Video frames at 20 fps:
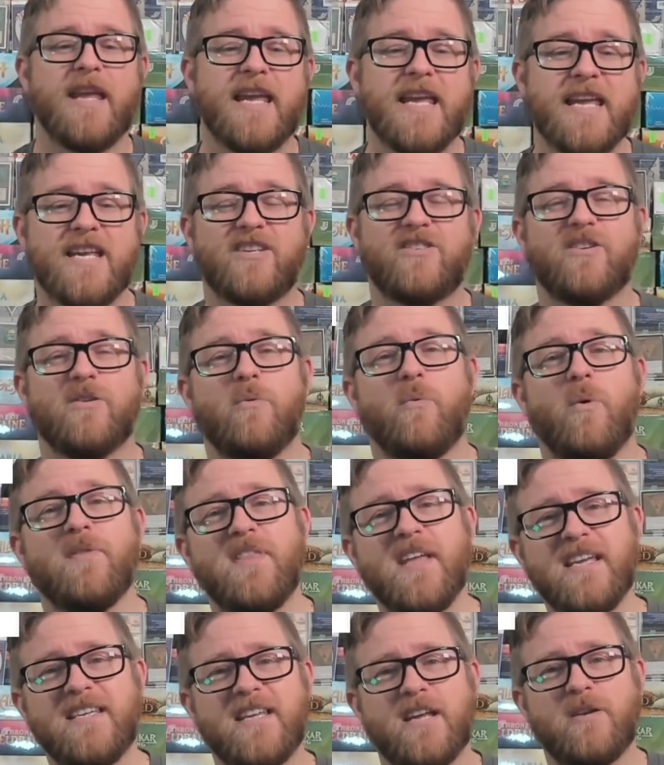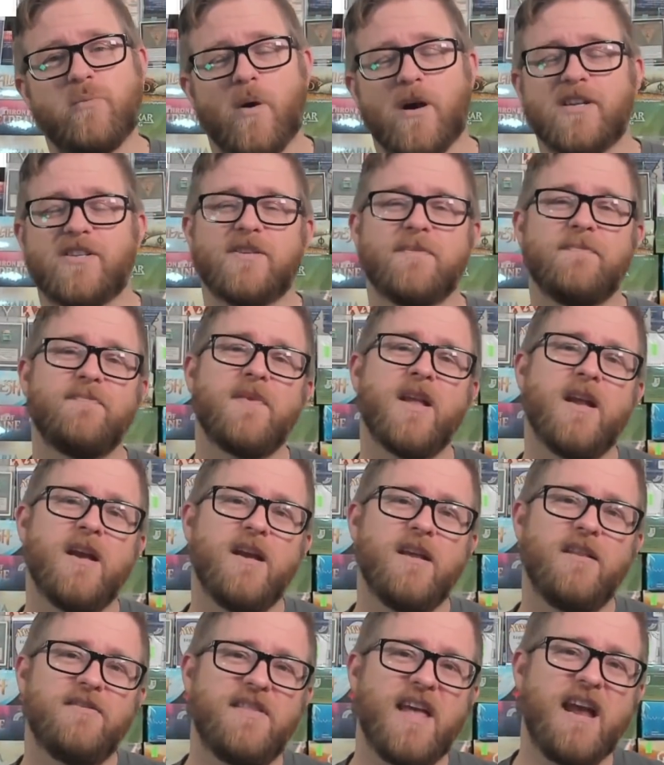is what they did was
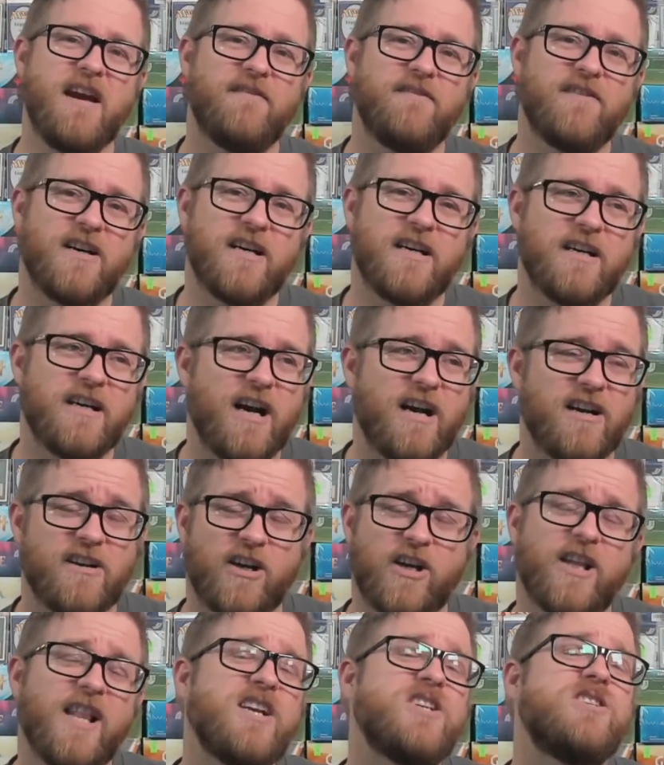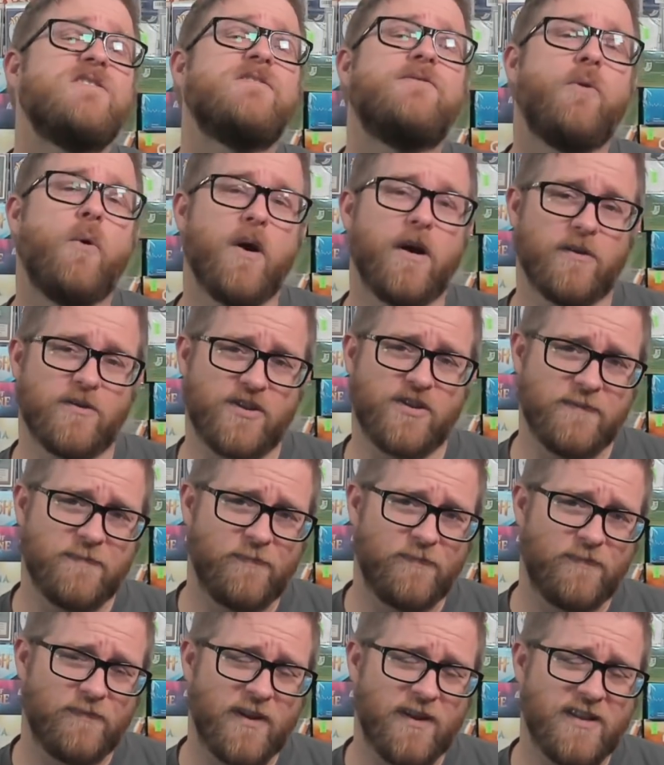they have a, a collection of foils.
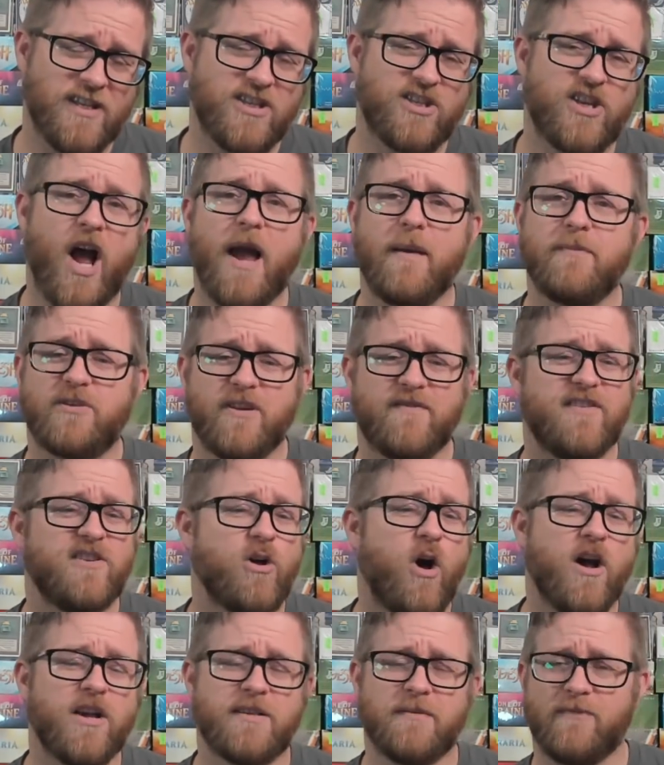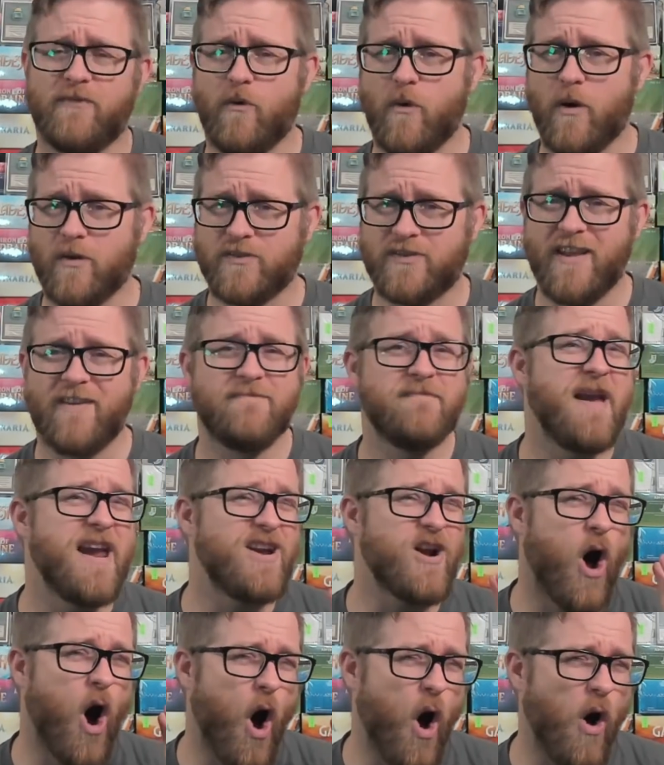These time shift, these awesome foils. They've
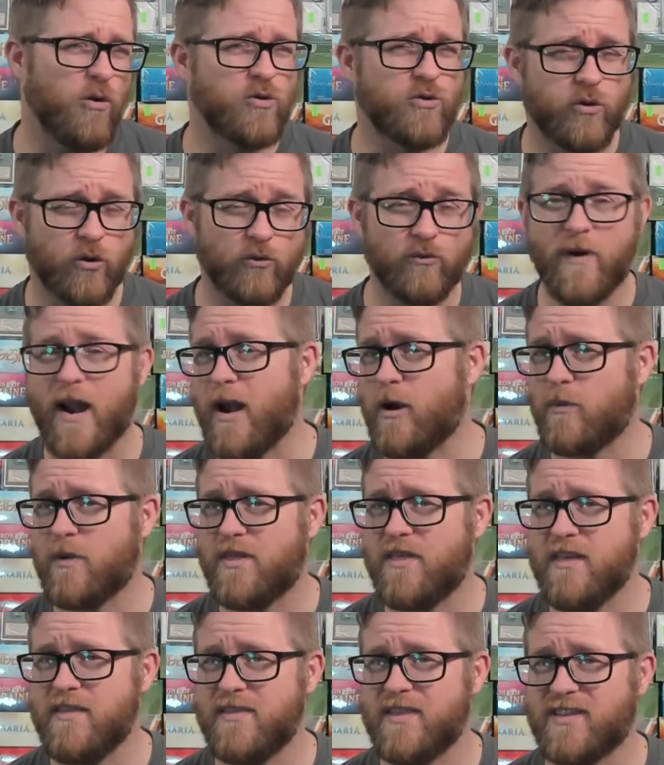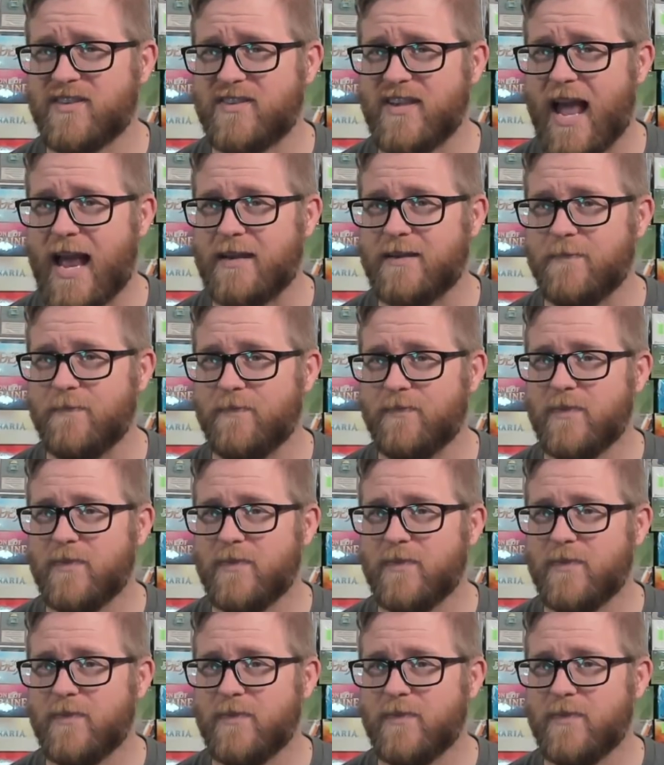made ultra rare within the set.